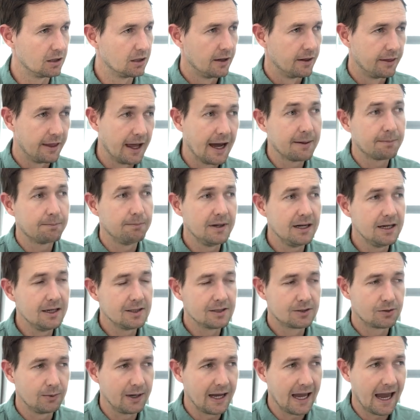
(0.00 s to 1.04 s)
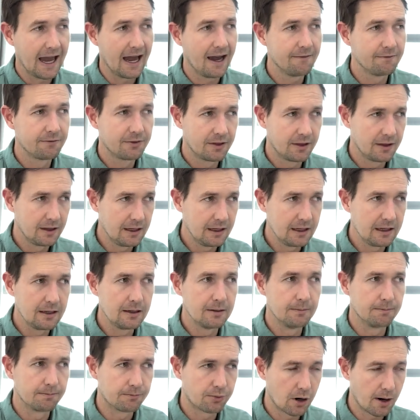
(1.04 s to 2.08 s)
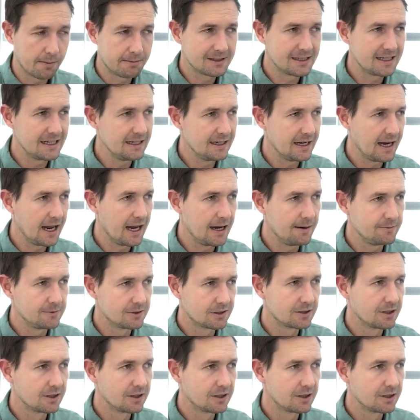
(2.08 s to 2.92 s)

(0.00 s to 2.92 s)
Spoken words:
That means we have the property names